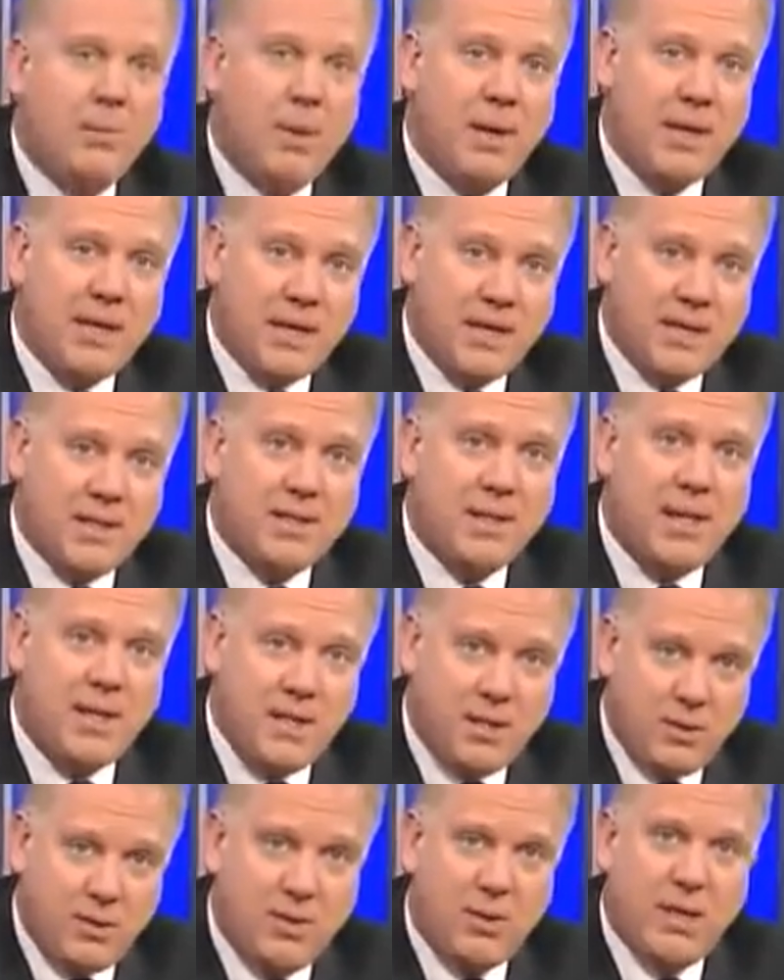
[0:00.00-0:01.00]
but he
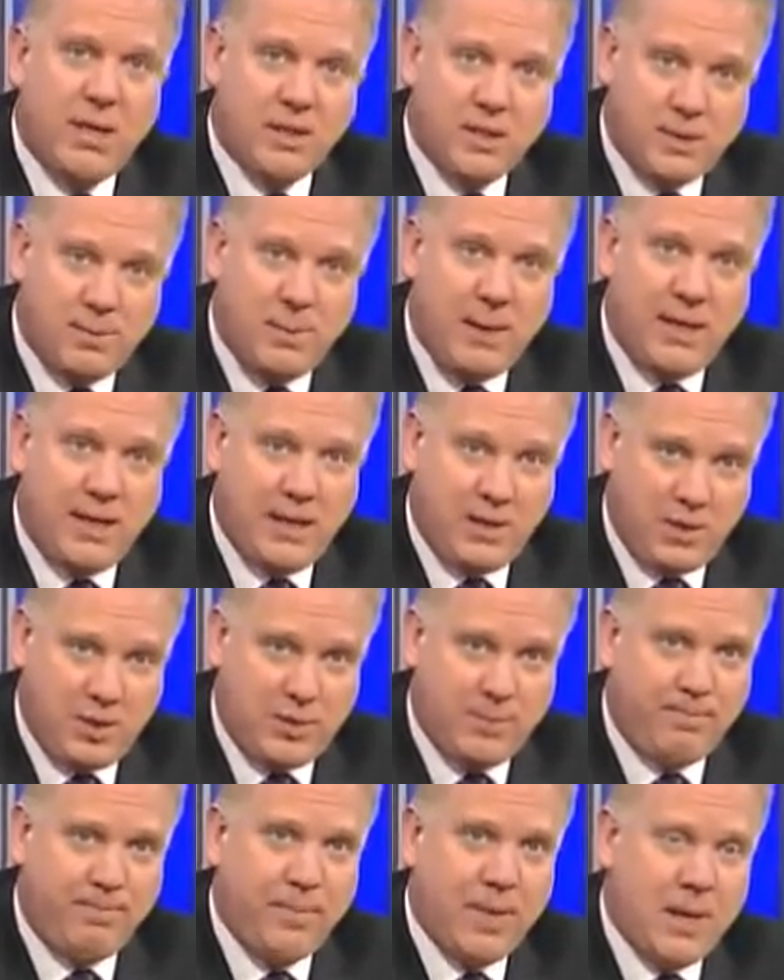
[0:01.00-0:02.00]
continued his
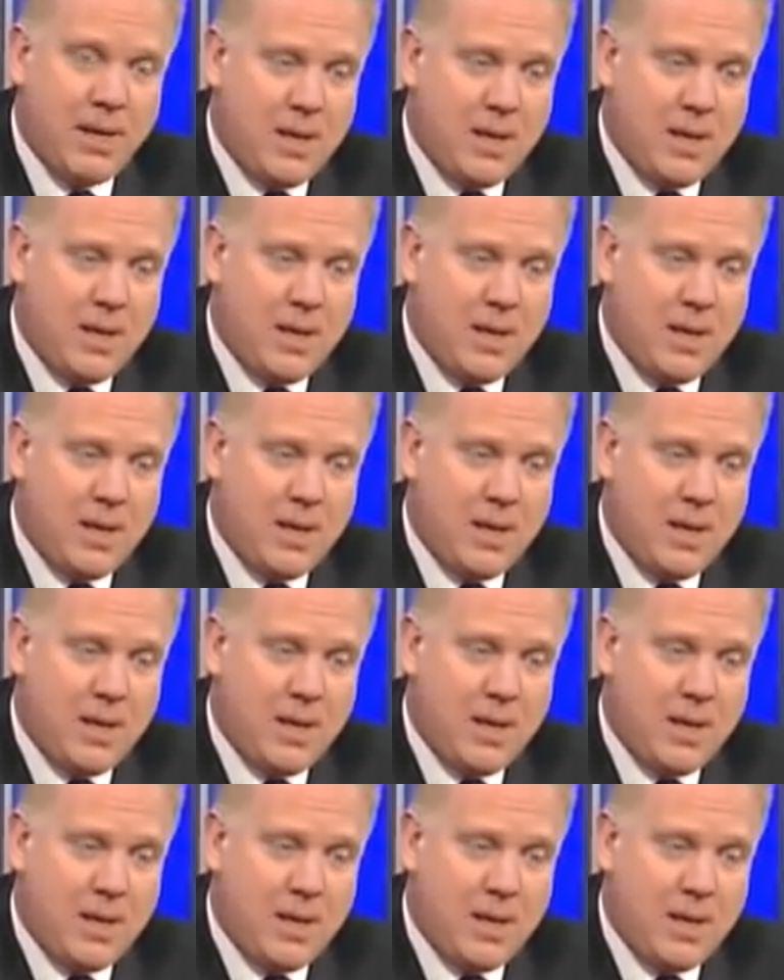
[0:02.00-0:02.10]
speech.